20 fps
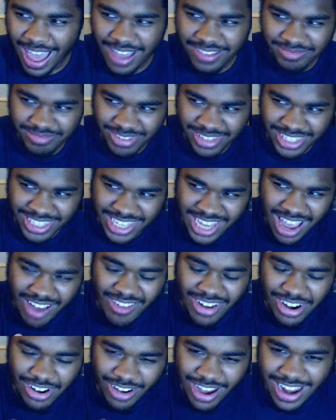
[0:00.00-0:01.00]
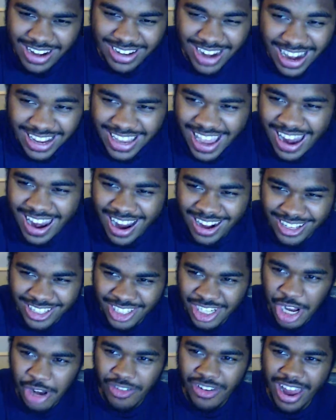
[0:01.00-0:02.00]
7 or 8. I get that
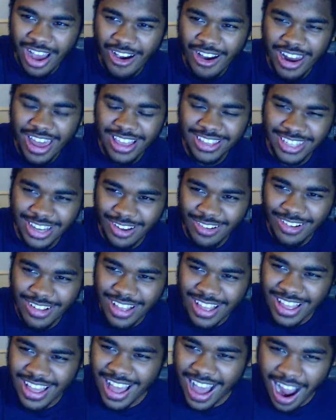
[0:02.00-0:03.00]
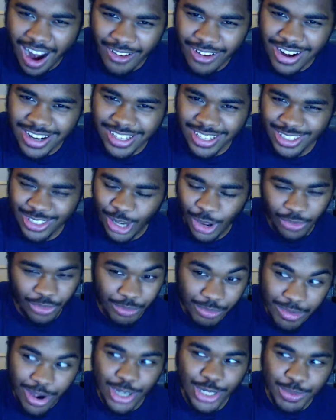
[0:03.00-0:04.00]
children nowadays, you know, are into stuff
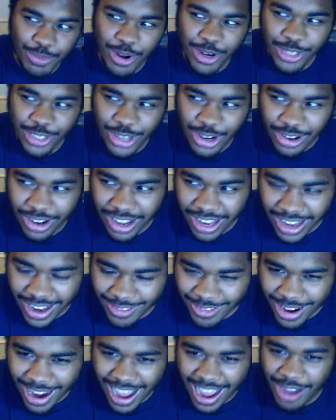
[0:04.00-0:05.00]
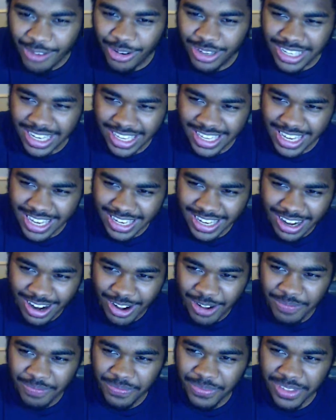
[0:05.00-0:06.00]
much, much younger than when I was a kid, you
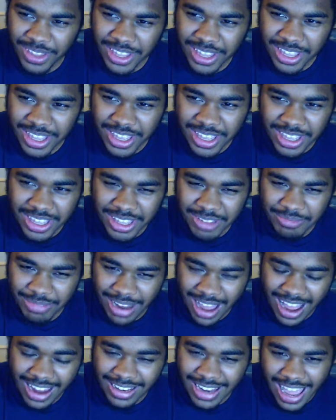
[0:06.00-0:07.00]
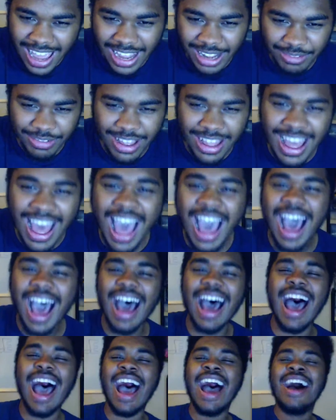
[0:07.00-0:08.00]
know? But hot damn.
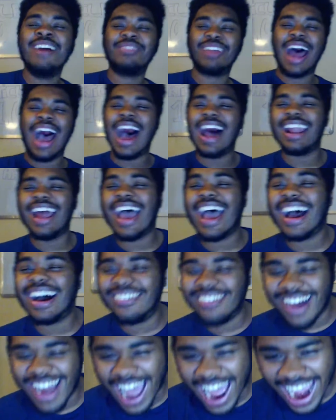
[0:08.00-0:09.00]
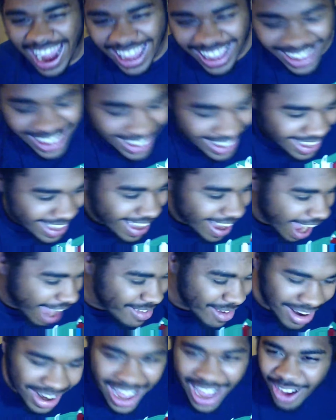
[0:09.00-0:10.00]
Right? I
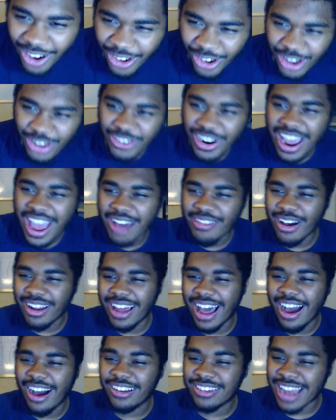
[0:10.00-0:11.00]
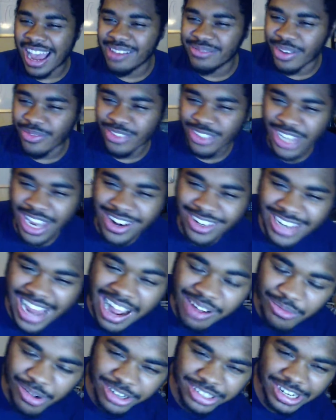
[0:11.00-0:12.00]
know that old, right? I know that. Times haven't changed
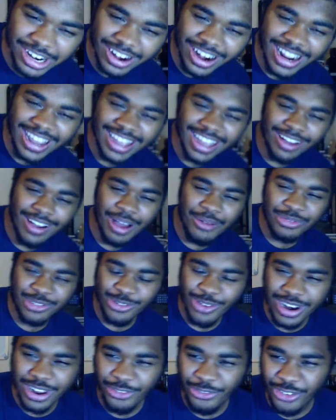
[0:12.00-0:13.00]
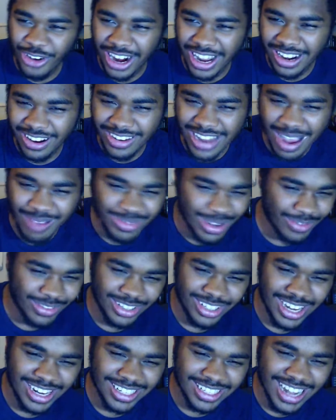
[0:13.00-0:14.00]
that much, alright? I'm 23 and times haven't
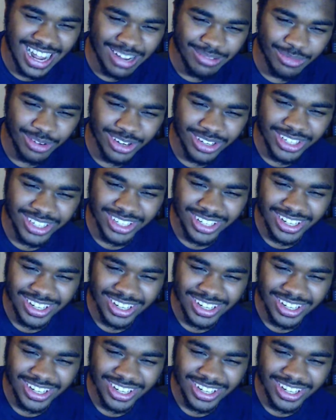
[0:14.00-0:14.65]
changed that much.